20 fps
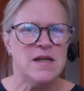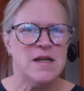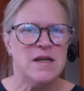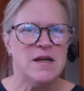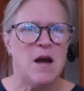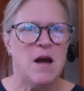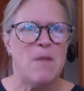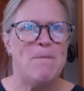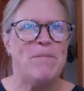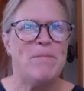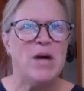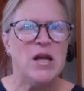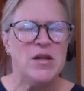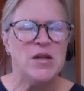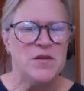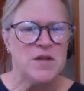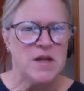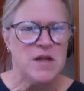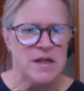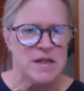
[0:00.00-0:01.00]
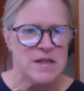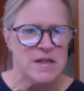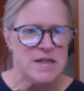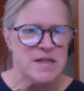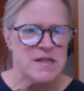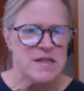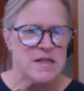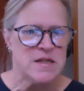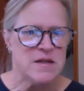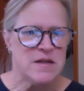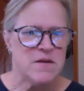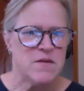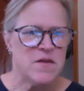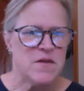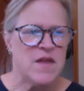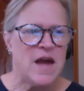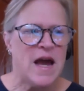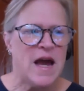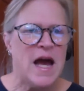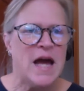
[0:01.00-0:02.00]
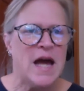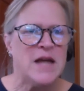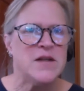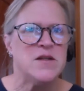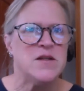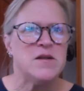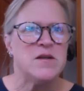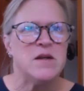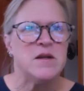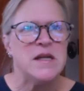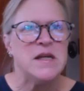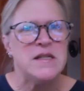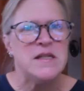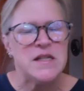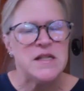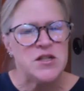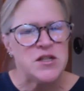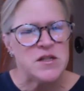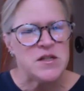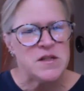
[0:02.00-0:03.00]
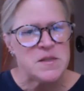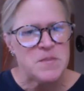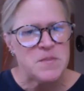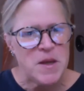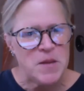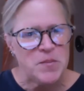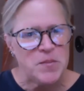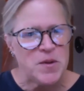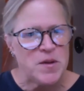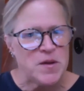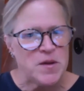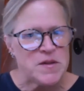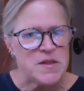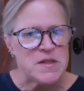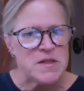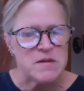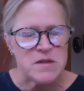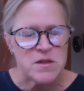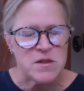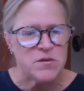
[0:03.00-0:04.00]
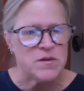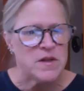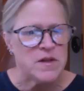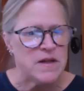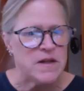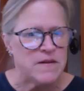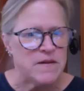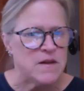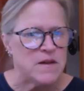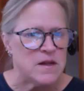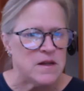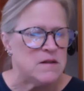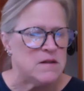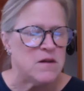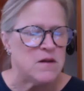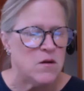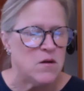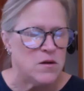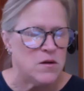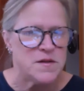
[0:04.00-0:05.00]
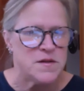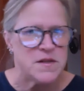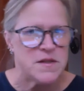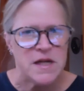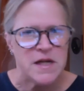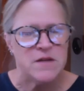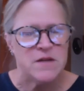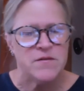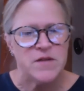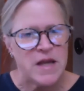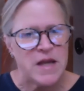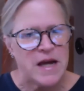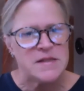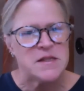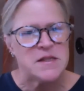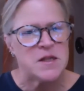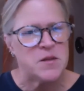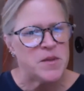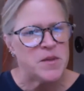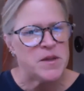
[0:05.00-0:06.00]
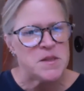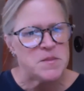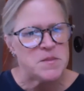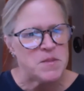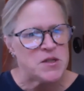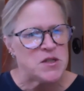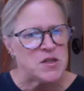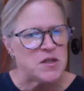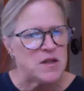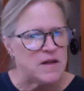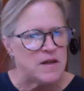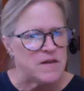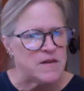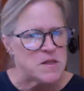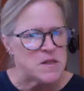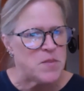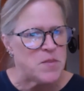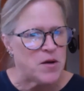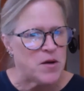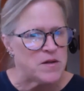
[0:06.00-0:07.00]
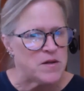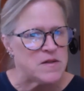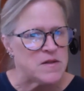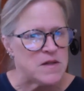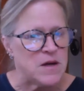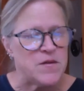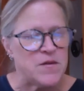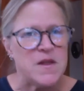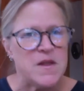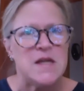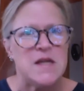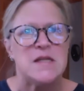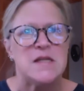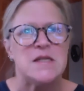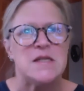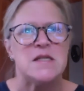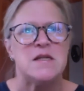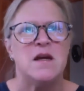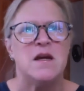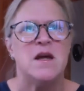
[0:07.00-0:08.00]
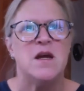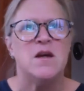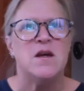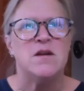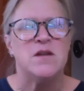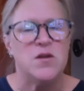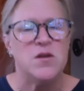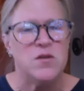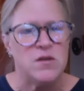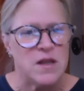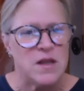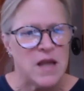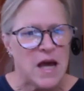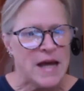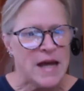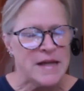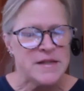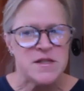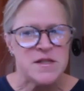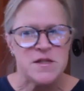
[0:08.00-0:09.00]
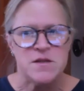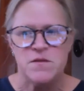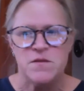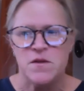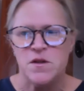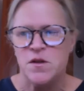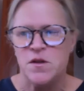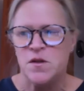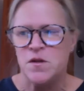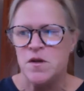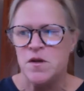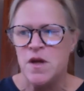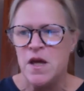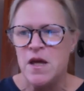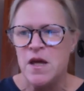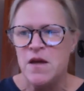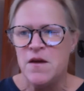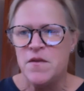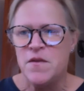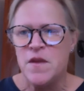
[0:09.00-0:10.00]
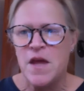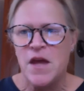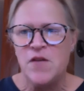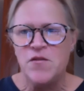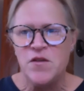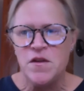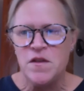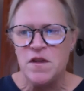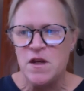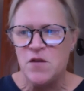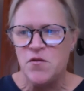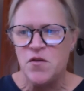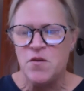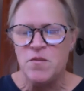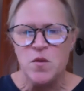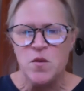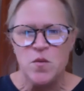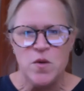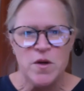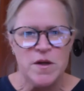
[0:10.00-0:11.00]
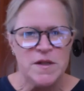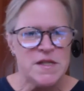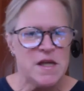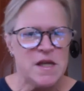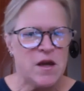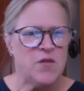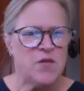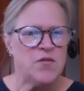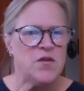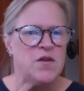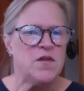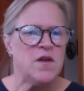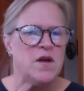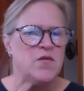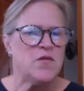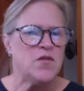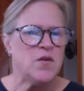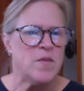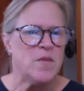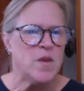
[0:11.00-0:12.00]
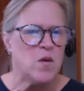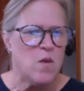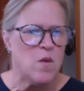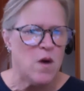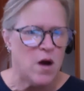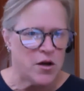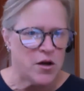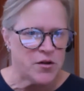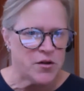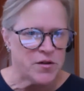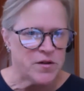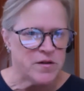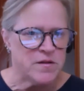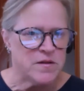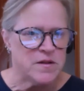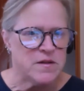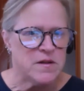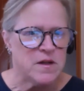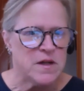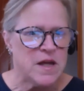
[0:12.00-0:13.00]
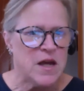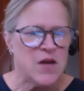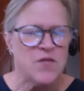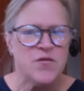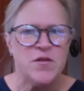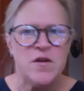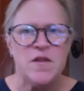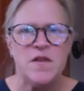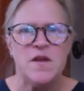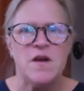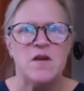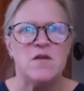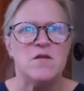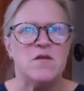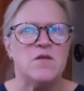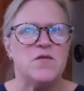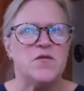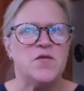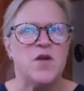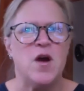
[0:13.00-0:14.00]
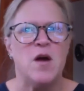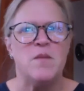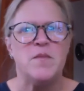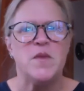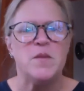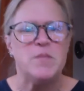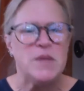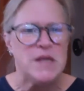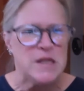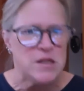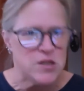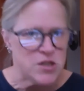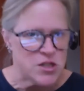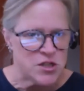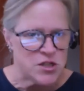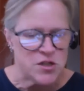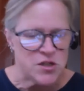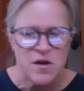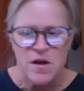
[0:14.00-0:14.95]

abundance that indigenous peoples, certainly in, in the whole state of Alaska, but especially in this part of Southeast, utilized the everything from the woods, everything from the water, everything from the beach.